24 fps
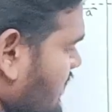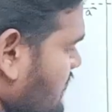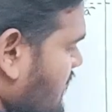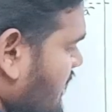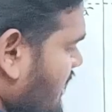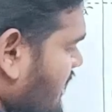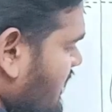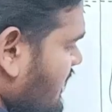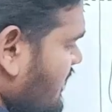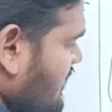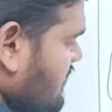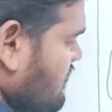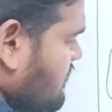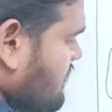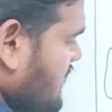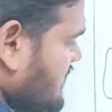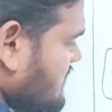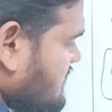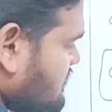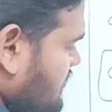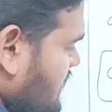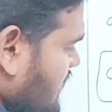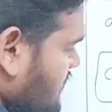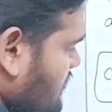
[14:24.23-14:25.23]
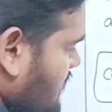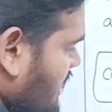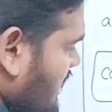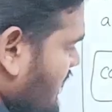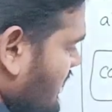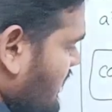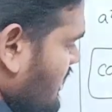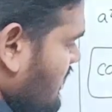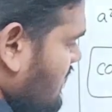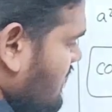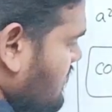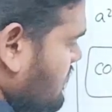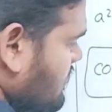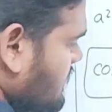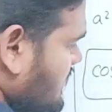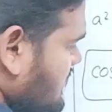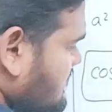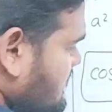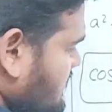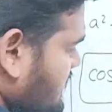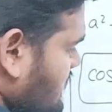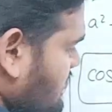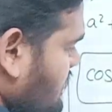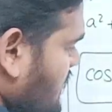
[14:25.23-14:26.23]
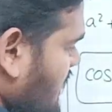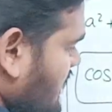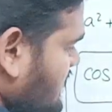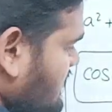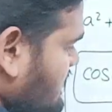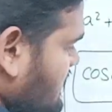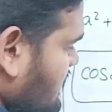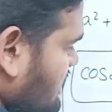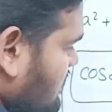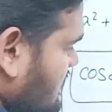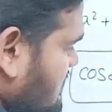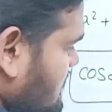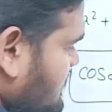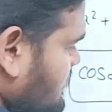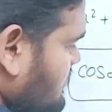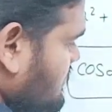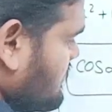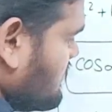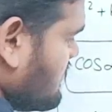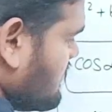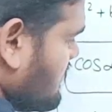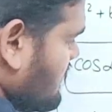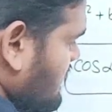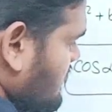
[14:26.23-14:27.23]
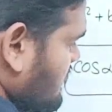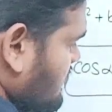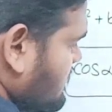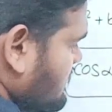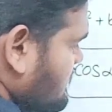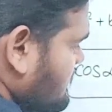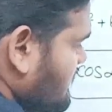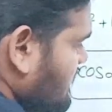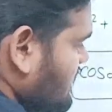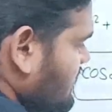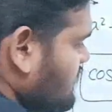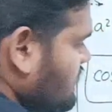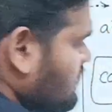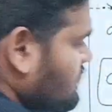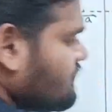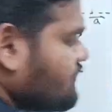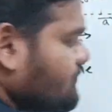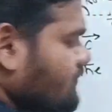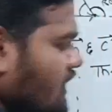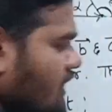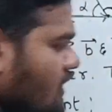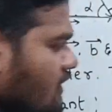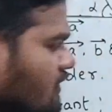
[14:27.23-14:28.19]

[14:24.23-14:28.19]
A bar plus B bar plus C bar is equals to 0.